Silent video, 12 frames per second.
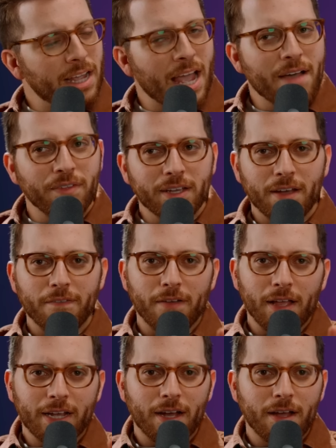they have like a
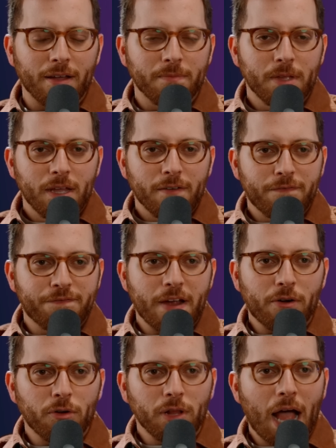like a
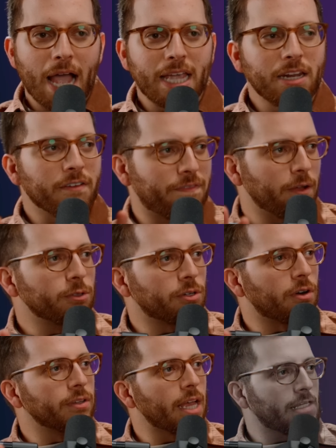feral hyena
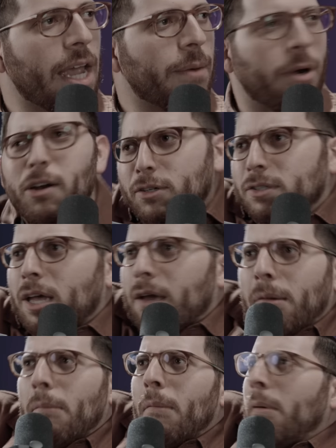filter on that yeah! camera. They're just like.